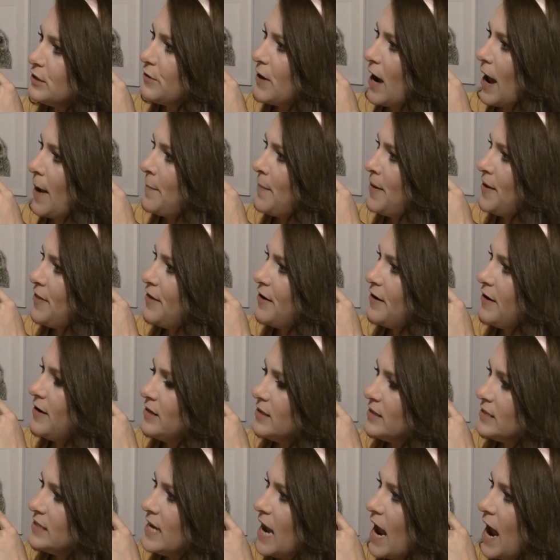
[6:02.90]
Grandmother,
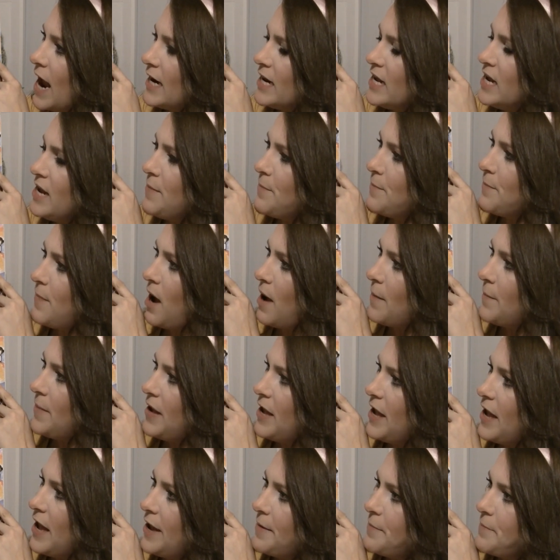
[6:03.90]
Daddy,
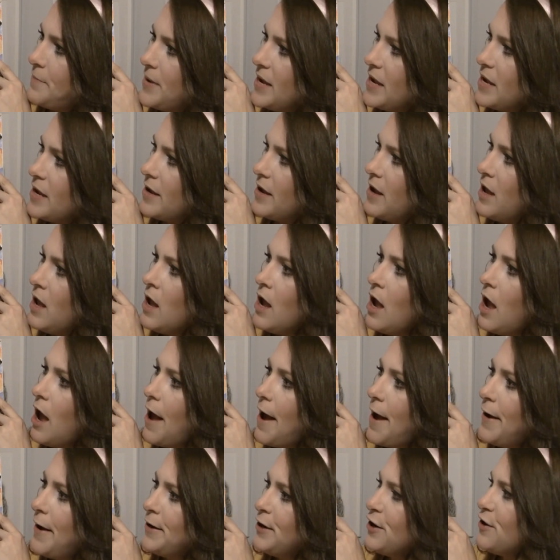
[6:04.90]
Mama, and me
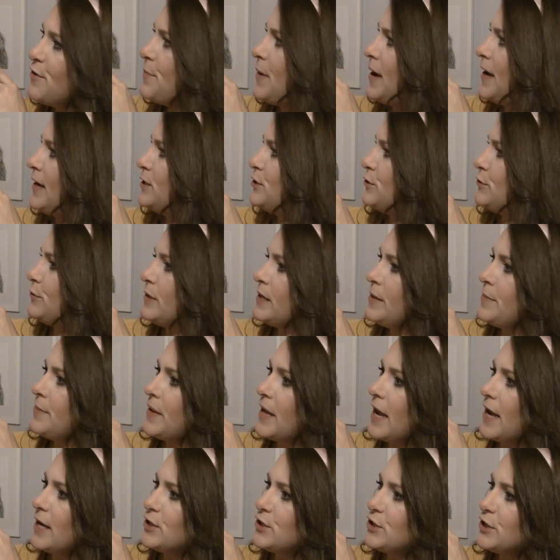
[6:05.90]
under my
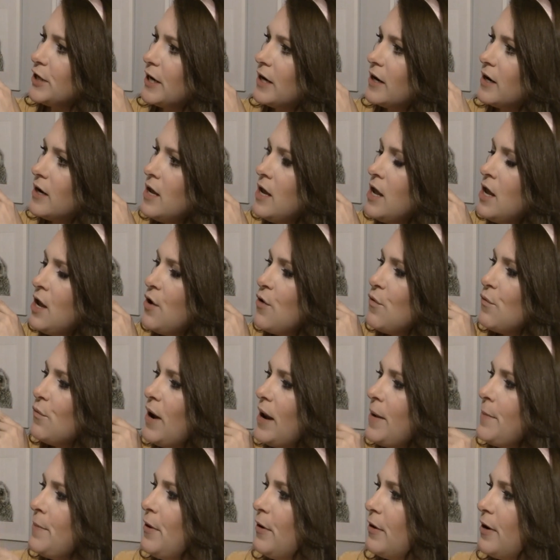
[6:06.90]
Dreamcatcher.
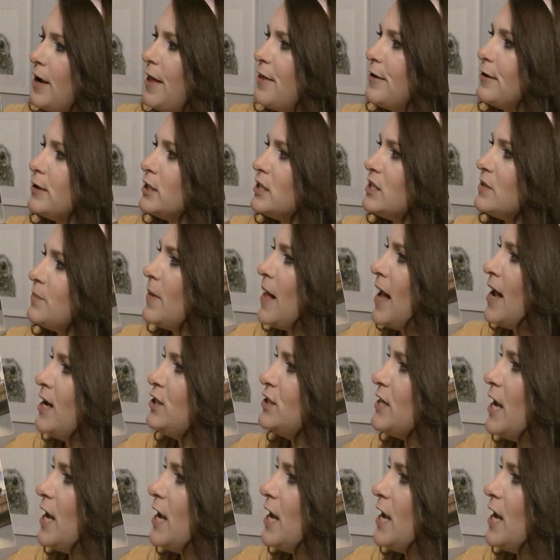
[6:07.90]
Rainbow colors splash